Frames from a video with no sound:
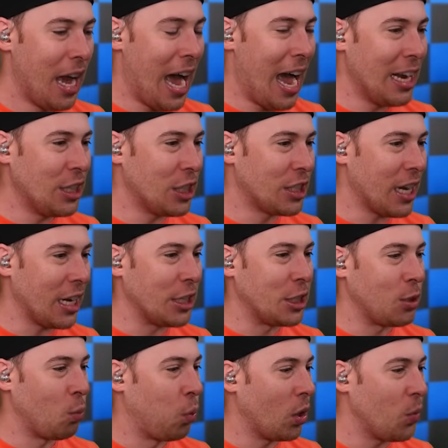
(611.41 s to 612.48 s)
I just got...
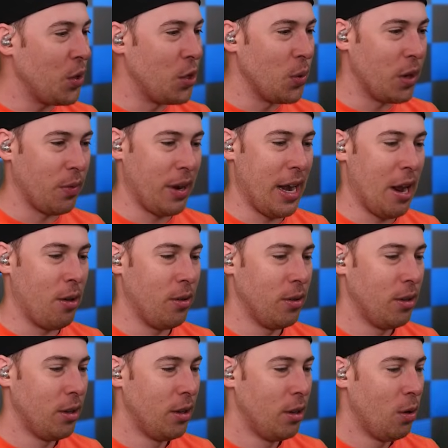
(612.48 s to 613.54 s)
What are we doing right now?
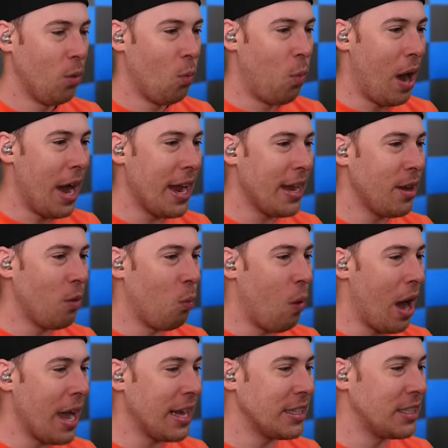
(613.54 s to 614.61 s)
Why
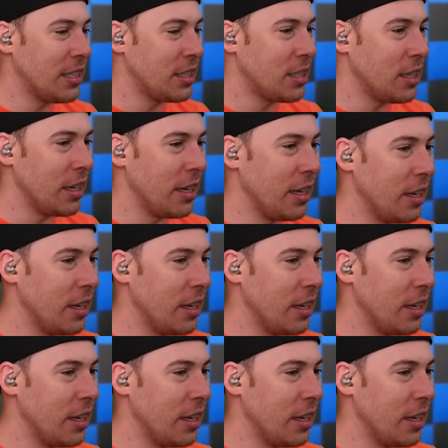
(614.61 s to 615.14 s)
is this...